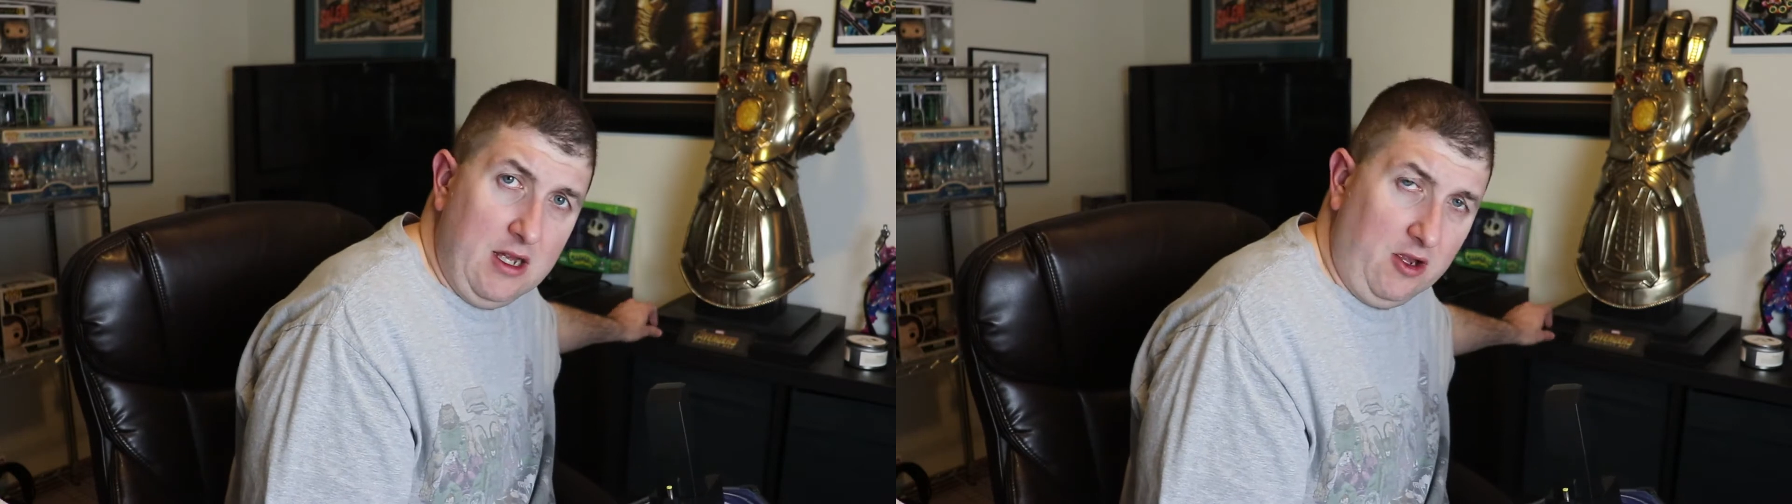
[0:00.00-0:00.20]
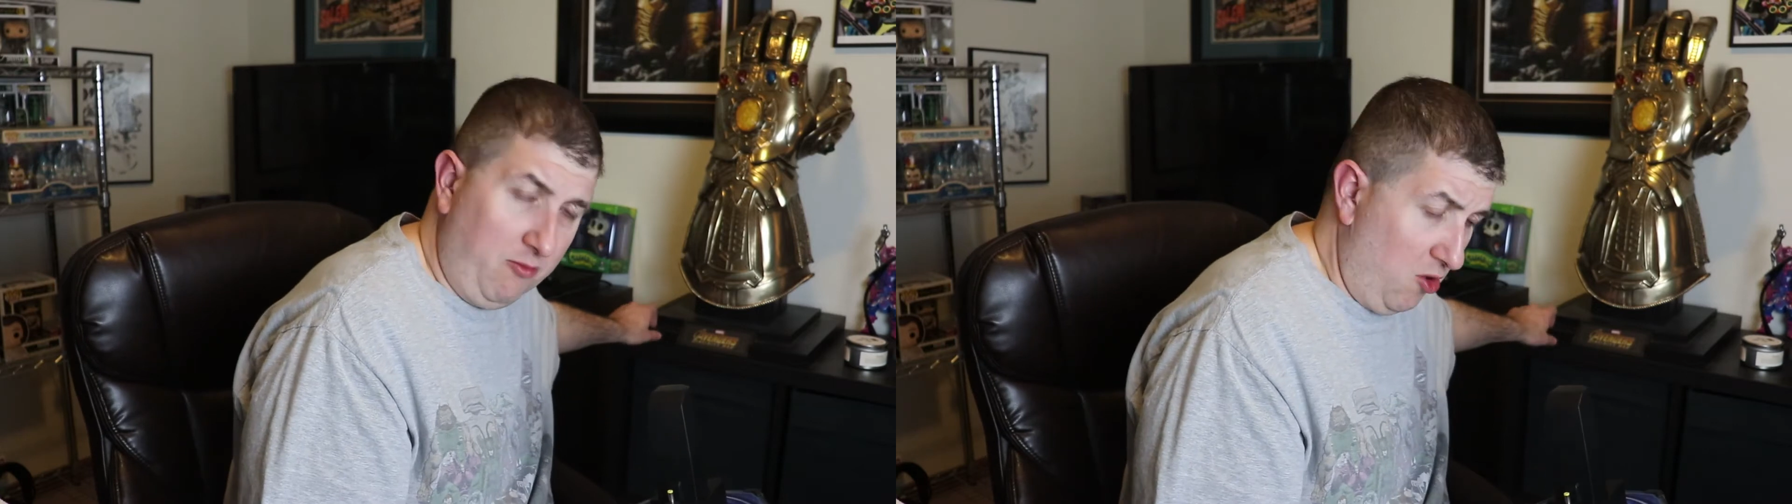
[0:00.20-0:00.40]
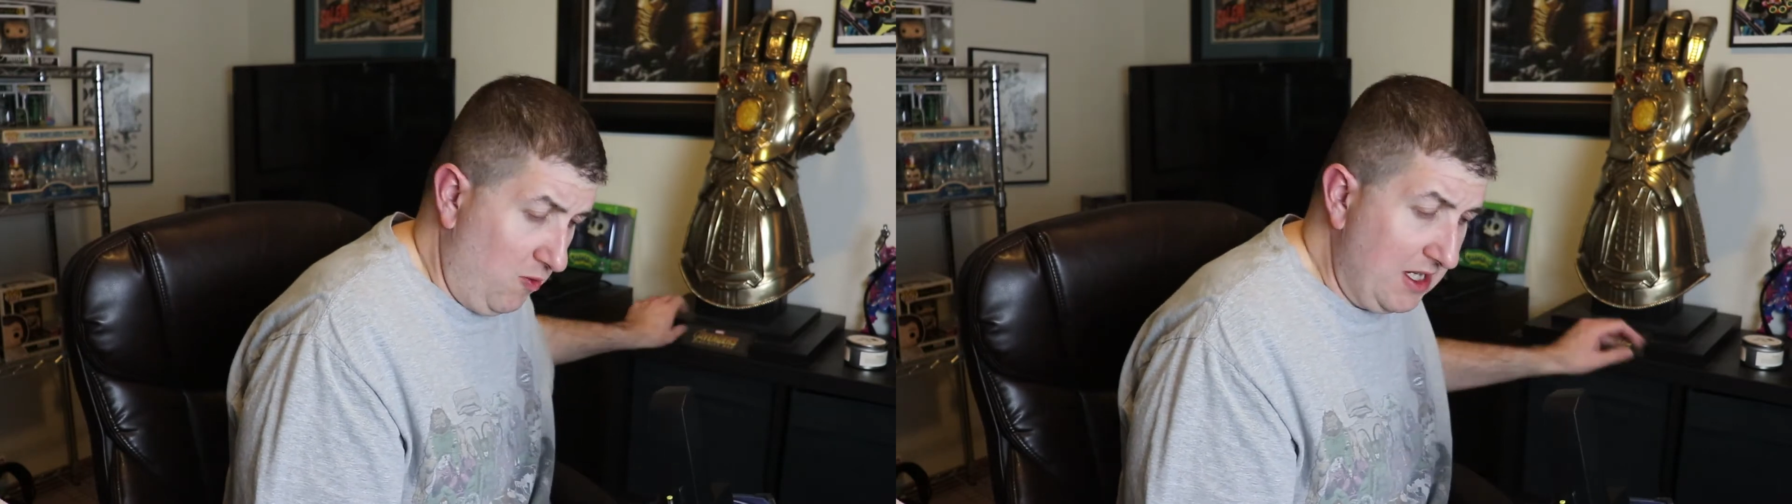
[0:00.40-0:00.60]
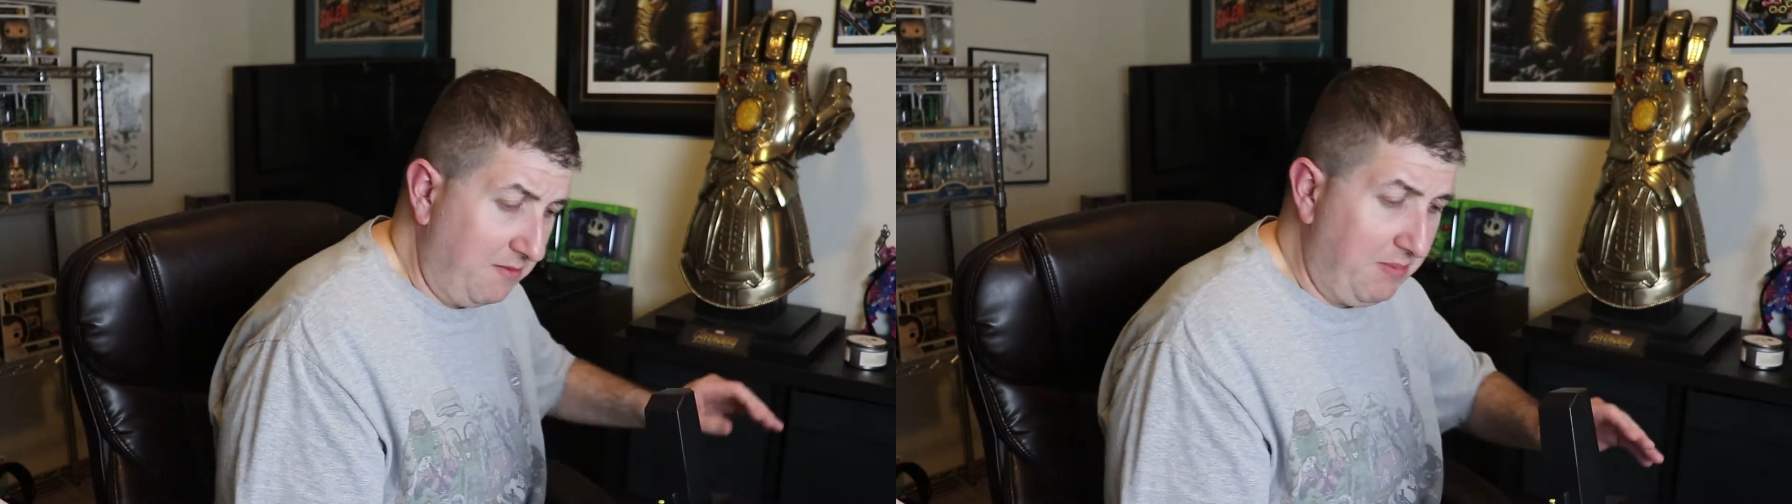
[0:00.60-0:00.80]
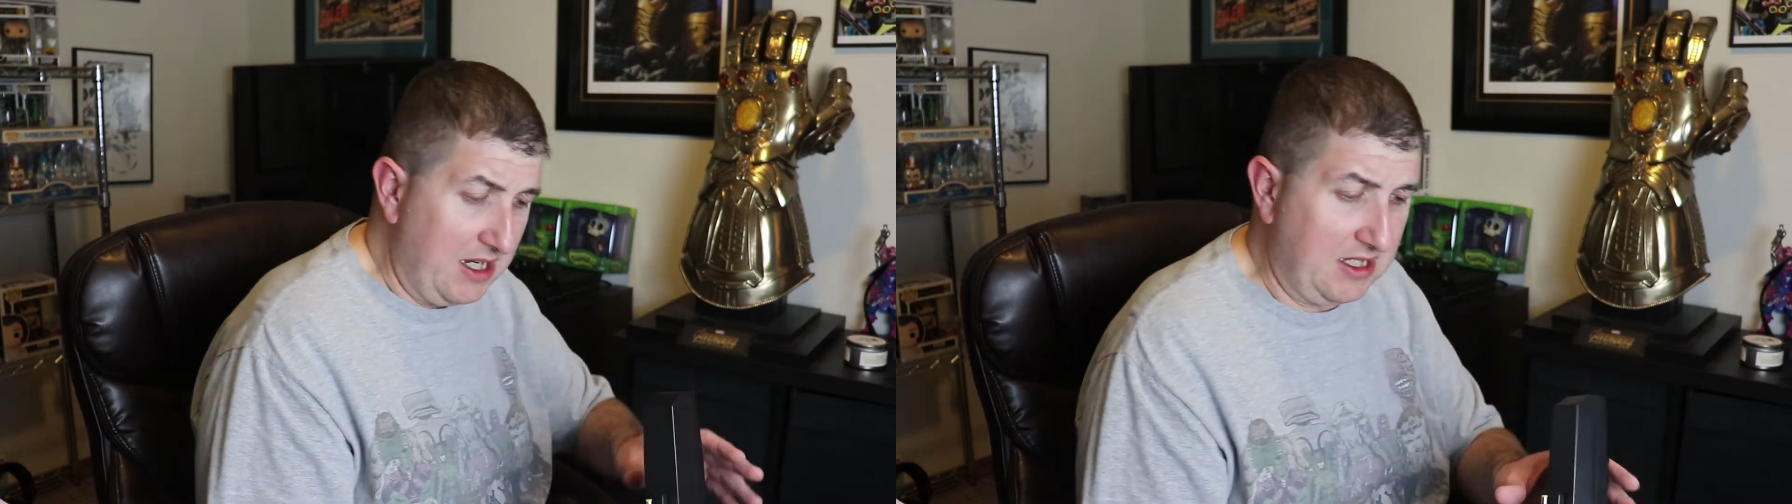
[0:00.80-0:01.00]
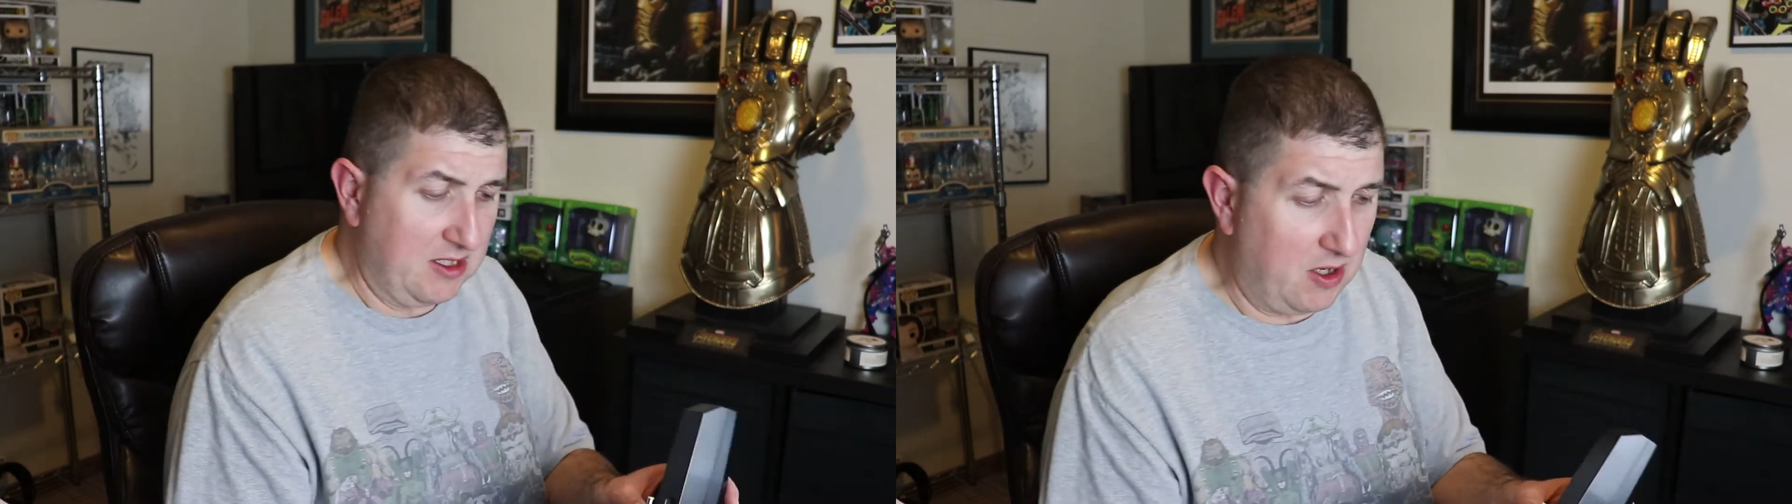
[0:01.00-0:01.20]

little more resin-based as